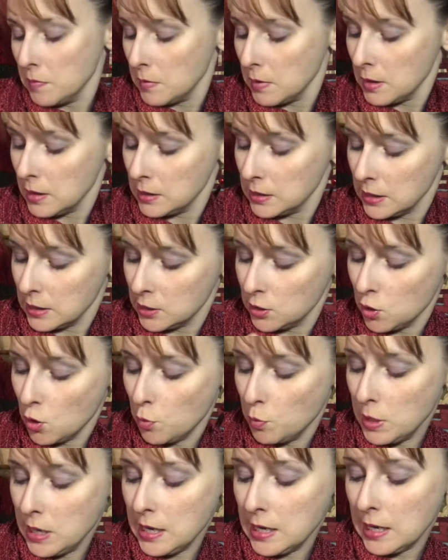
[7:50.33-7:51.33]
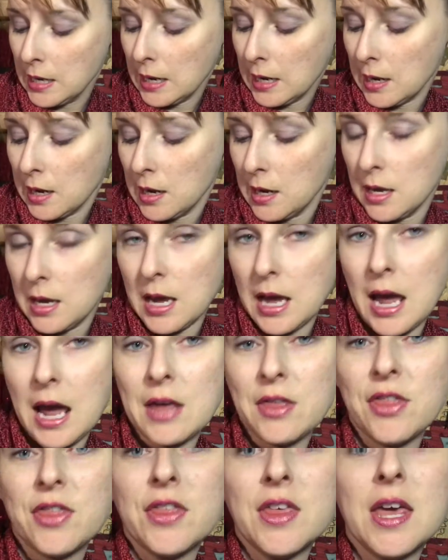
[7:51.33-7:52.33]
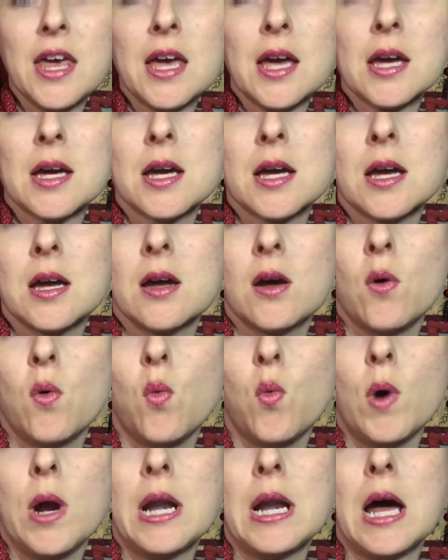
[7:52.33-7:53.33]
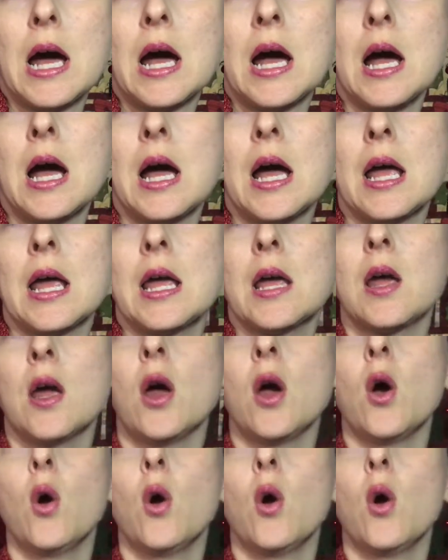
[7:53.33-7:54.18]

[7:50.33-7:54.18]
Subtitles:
It says no peeking. I think when I